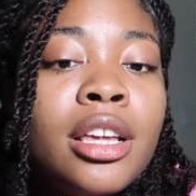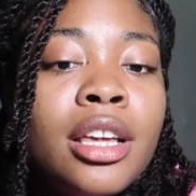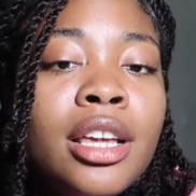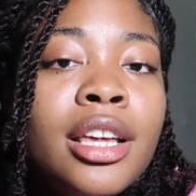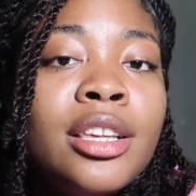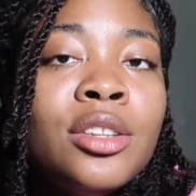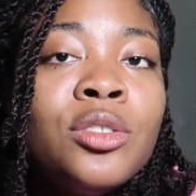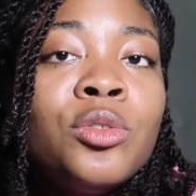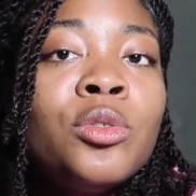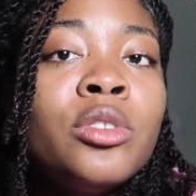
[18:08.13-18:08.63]

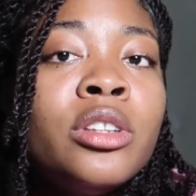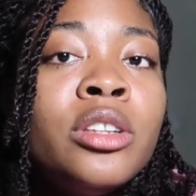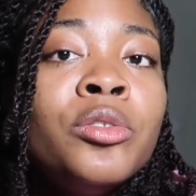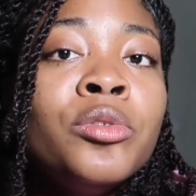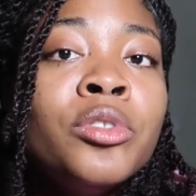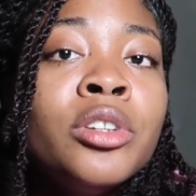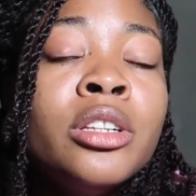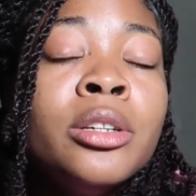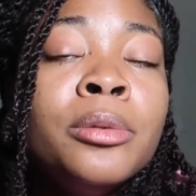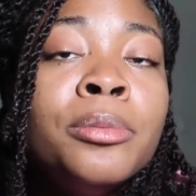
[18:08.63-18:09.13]
It's really,
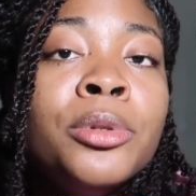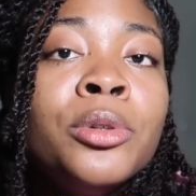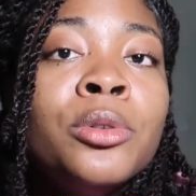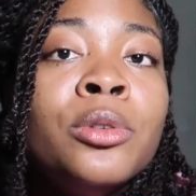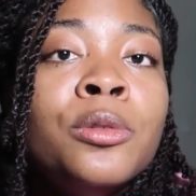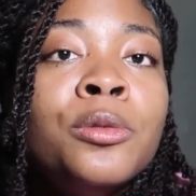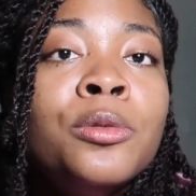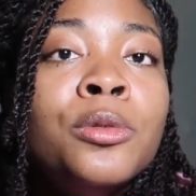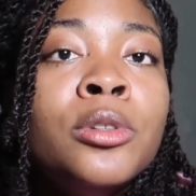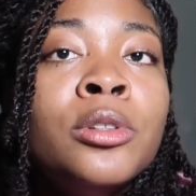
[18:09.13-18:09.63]
really
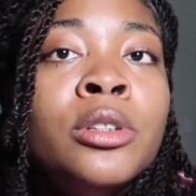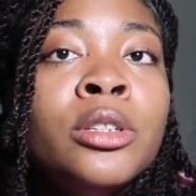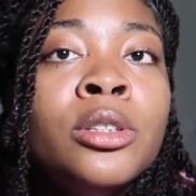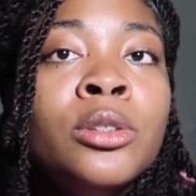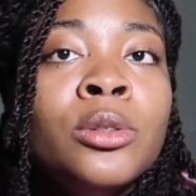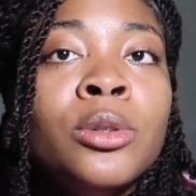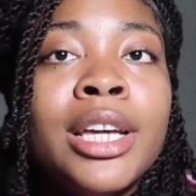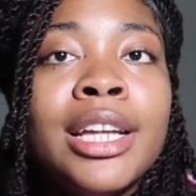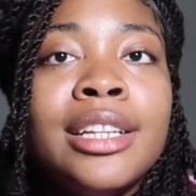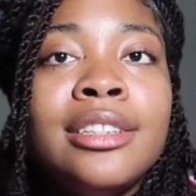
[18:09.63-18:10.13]
beautiful.
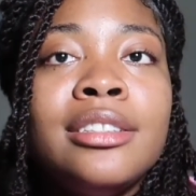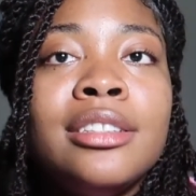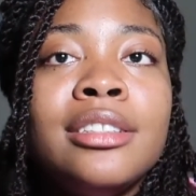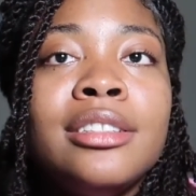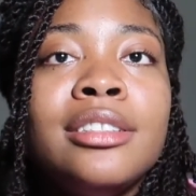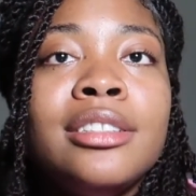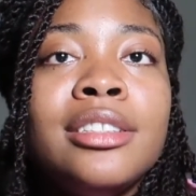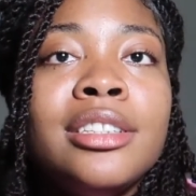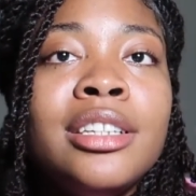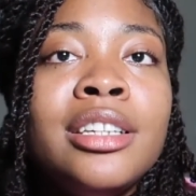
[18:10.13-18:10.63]
You get to
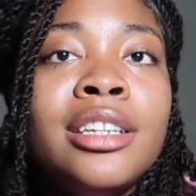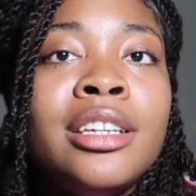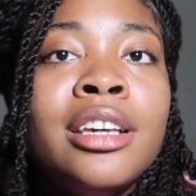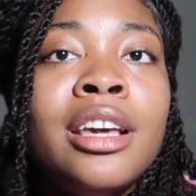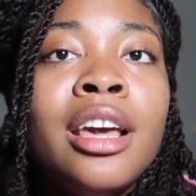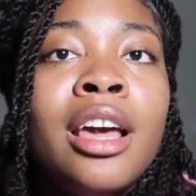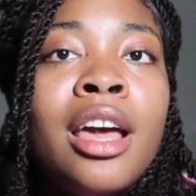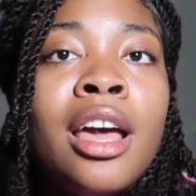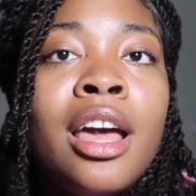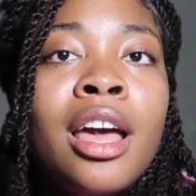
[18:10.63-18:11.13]
see